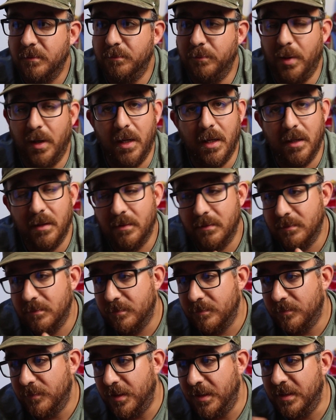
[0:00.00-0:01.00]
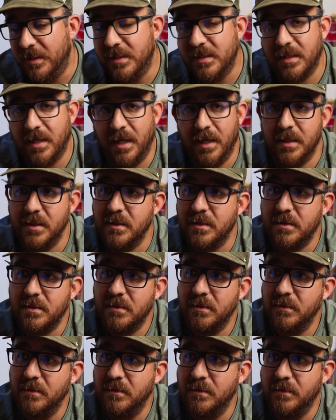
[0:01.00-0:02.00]
But in this
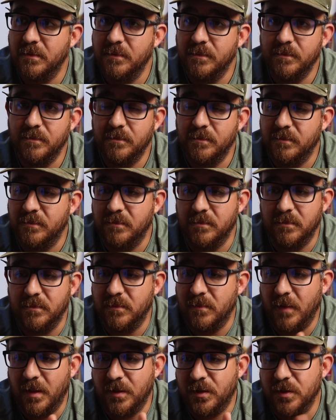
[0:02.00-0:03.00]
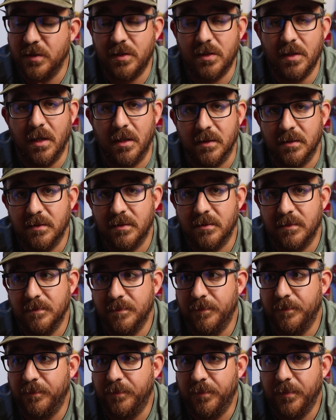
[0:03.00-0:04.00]
case, it just sucks
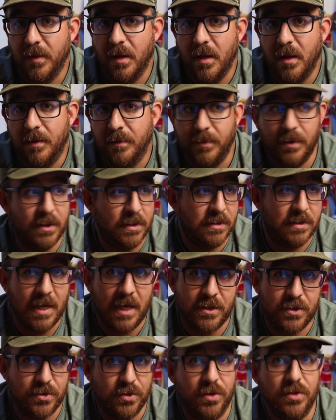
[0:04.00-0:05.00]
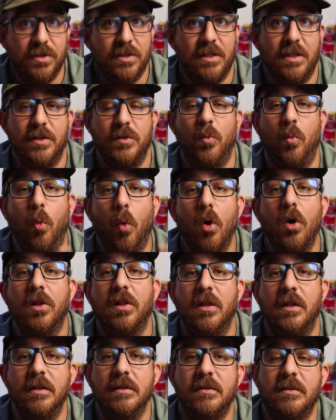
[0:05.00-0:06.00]
because that jersey is
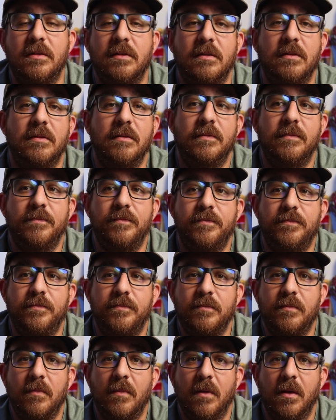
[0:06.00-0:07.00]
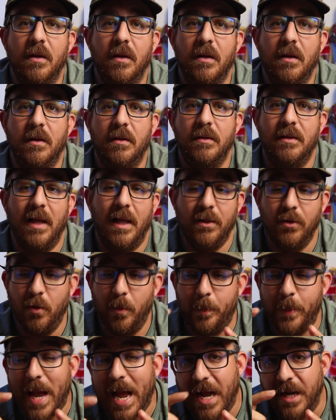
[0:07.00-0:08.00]
worthless. That little
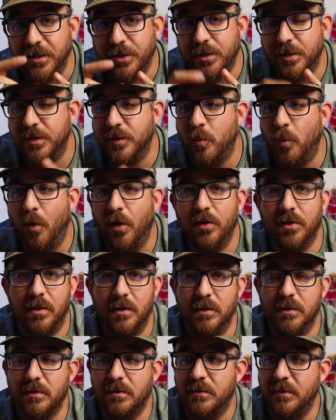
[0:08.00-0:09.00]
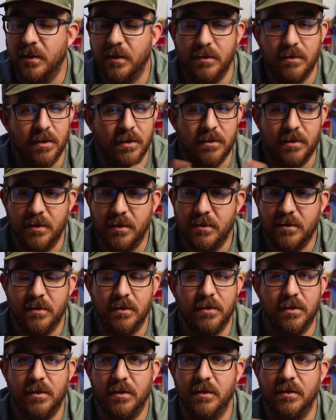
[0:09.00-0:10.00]
patch, it's worthless. It's
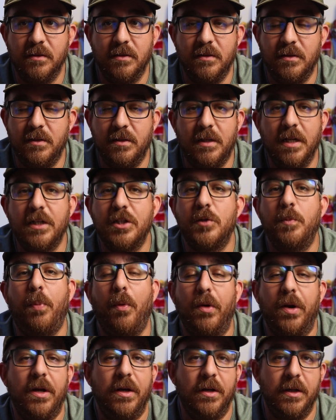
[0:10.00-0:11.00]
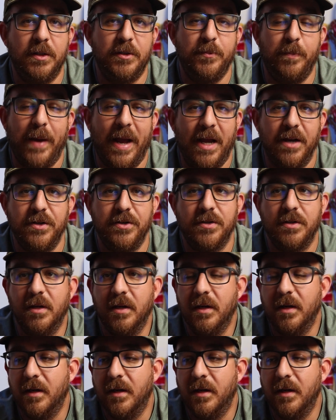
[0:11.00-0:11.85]
a, Dick Sporting Goods patch.